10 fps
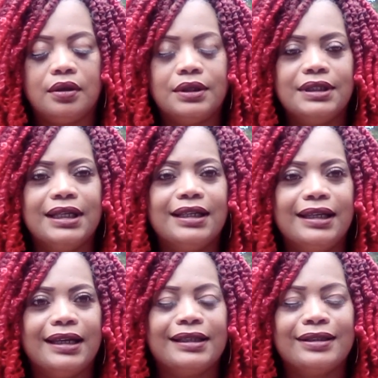
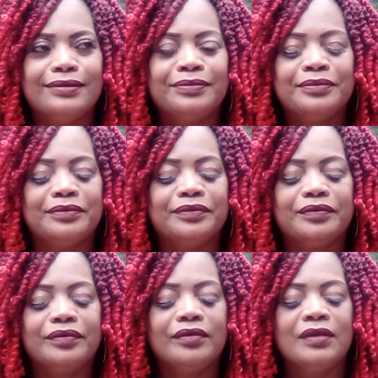Neglect. Hmm.
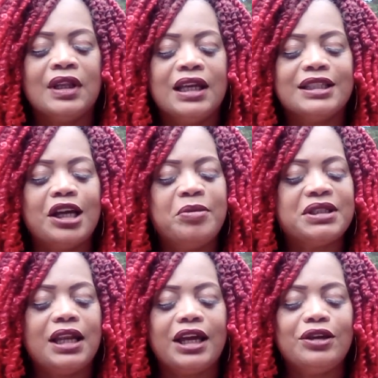It's almost
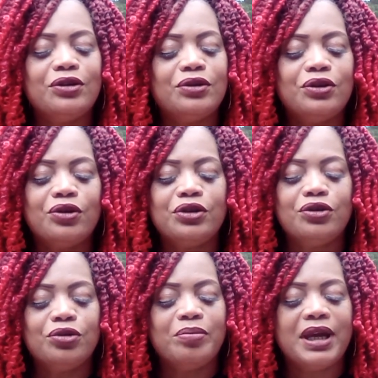like you you
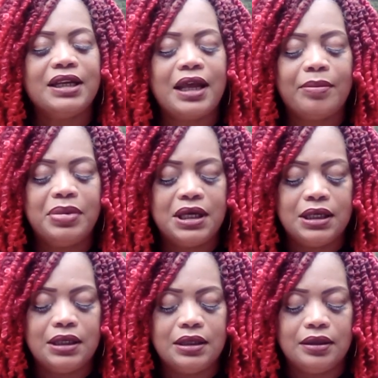you may not
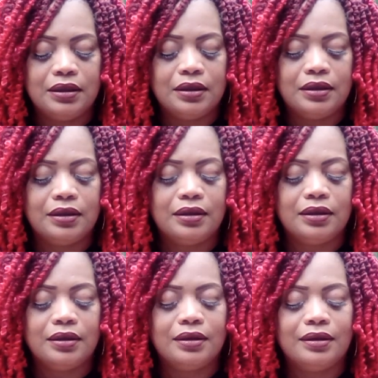be
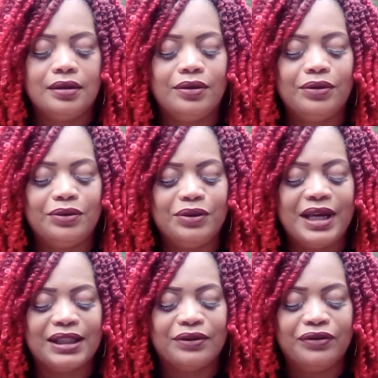who oh, you
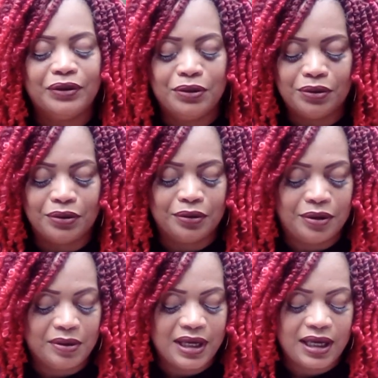got the
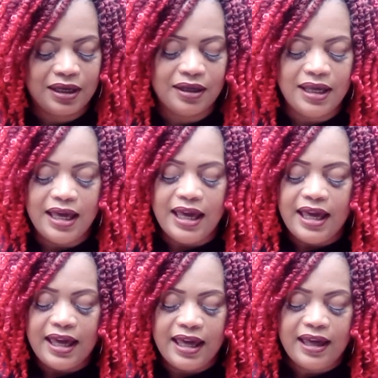fool, okay?
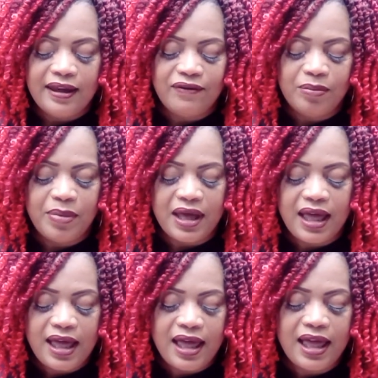
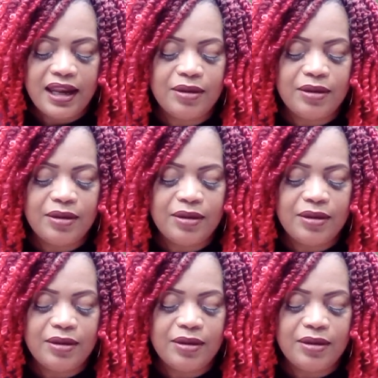Everybody